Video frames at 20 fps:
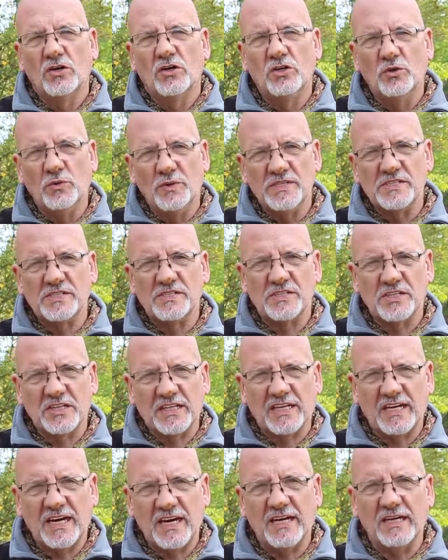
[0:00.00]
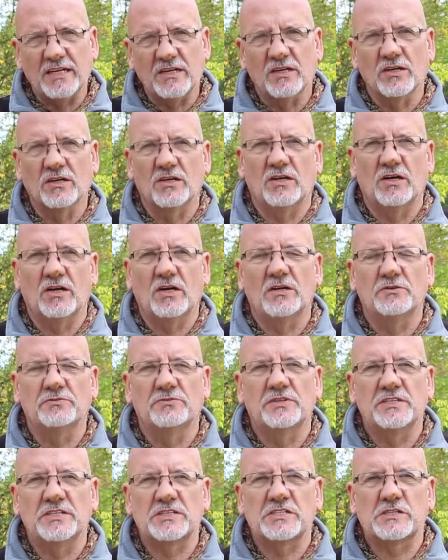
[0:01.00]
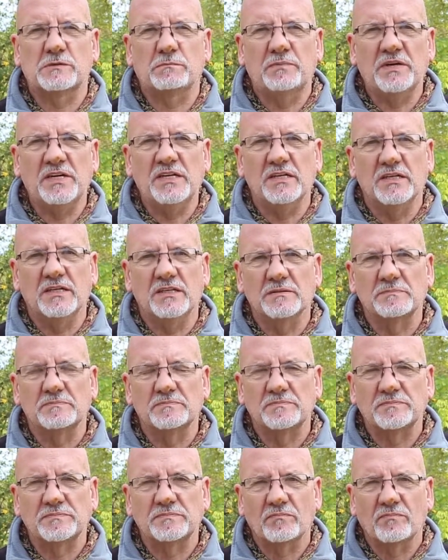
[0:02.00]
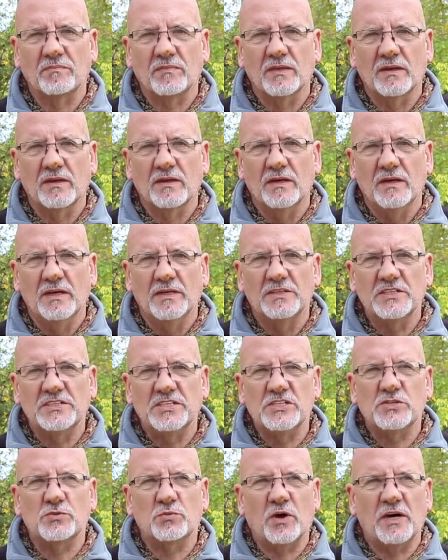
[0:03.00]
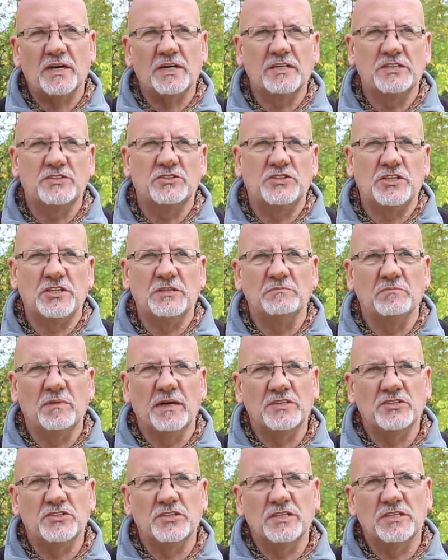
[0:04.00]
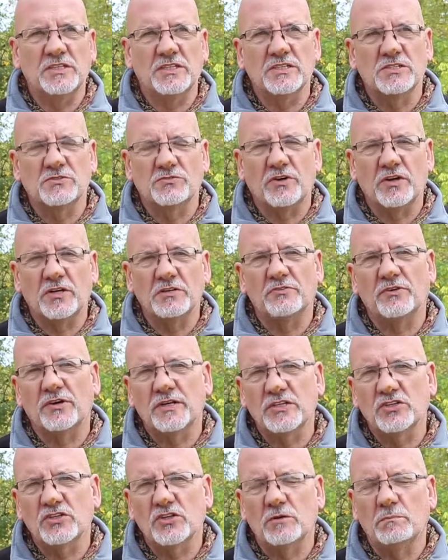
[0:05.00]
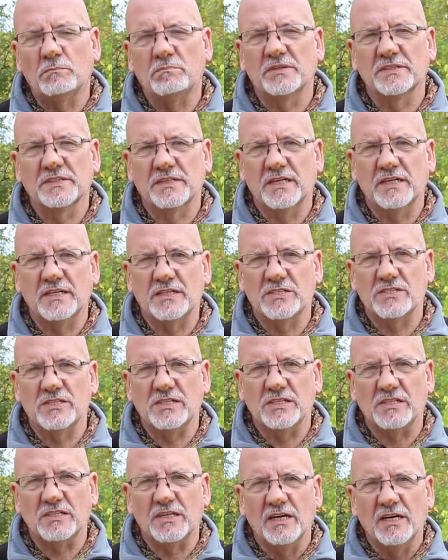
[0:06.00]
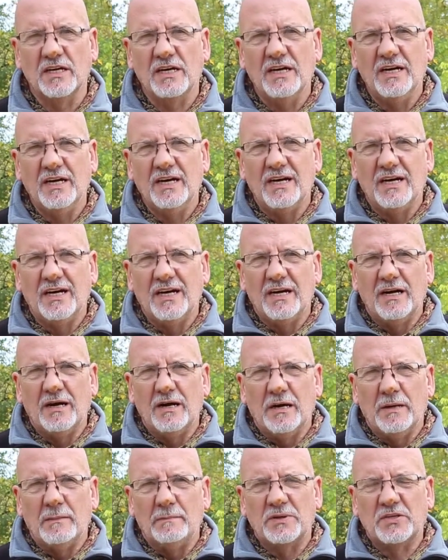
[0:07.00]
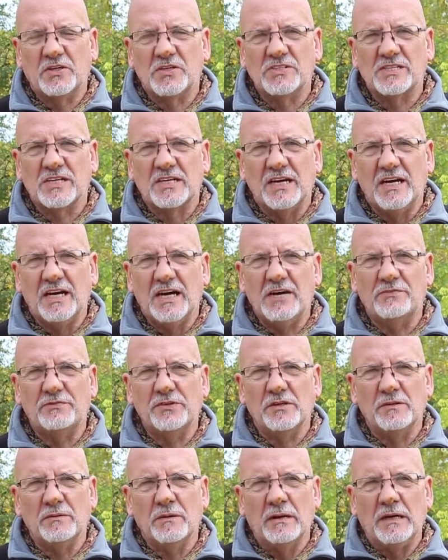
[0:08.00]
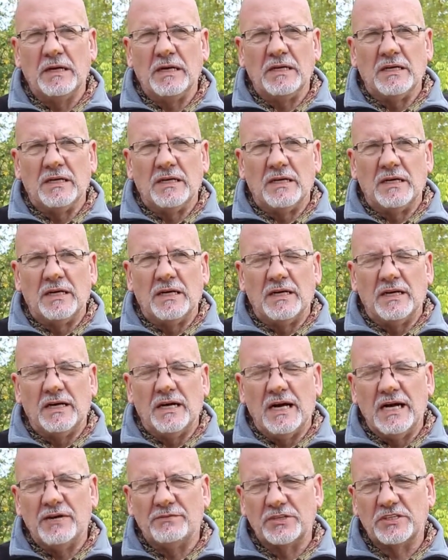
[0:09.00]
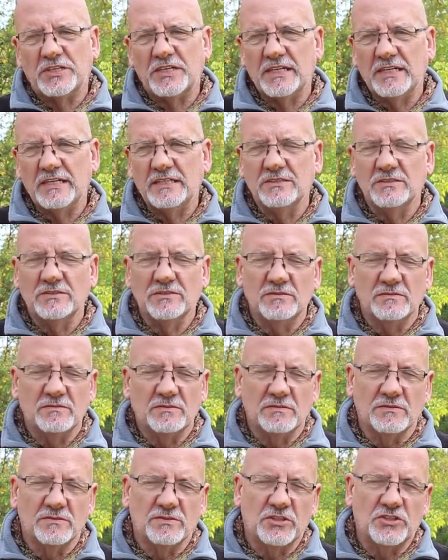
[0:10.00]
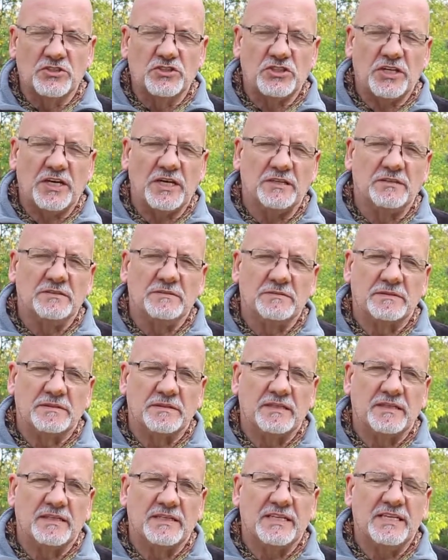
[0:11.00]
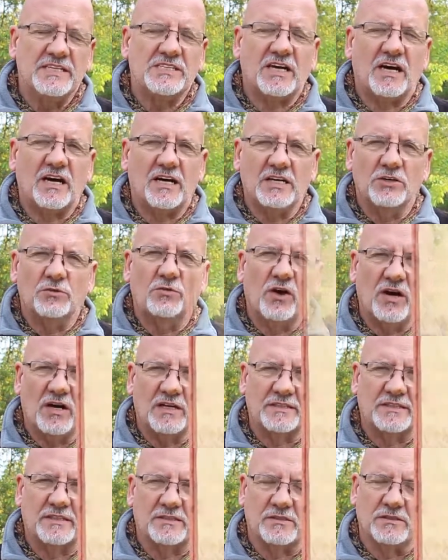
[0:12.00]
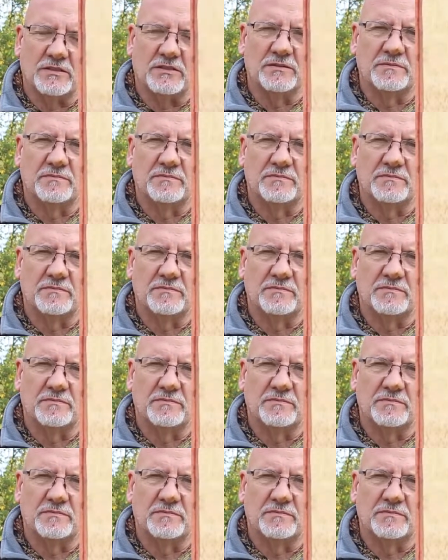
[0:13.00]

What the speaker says: who is the king of this being. This is why Djinn magic is very complicated, because everything in the Djinn is hierarchical.